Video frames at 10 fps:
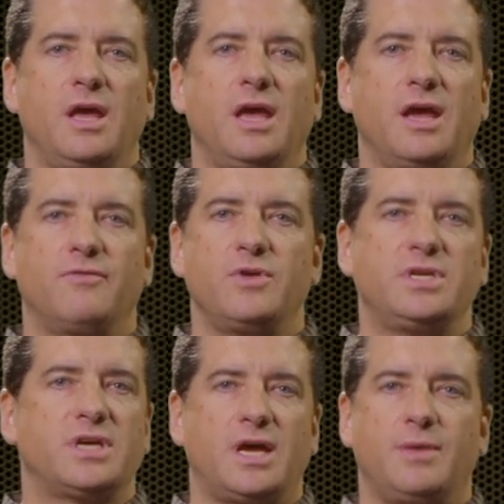Every
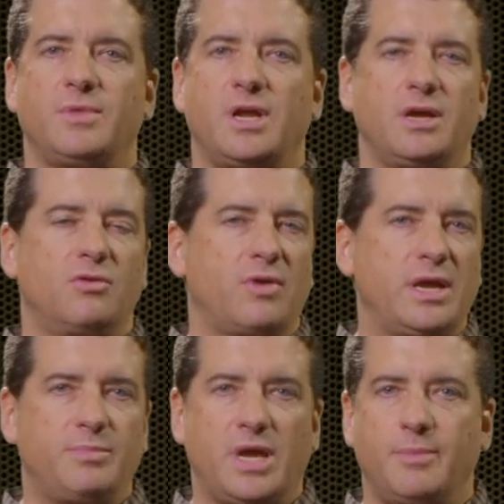time that I
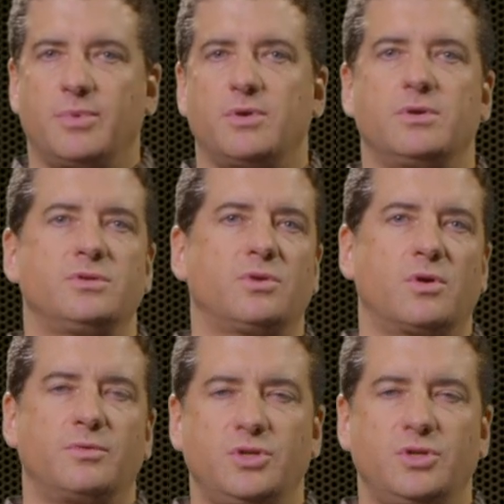grade papers or